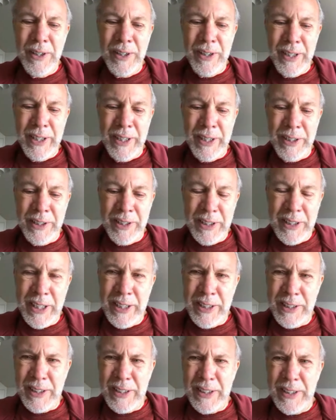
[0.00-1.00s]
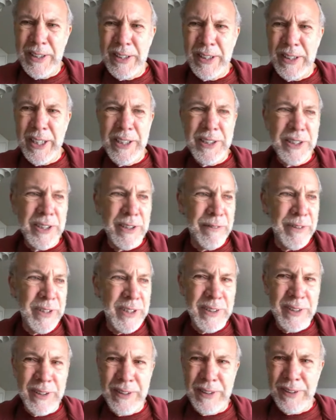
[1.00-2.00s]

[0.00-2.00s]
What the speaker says: And in the case of these,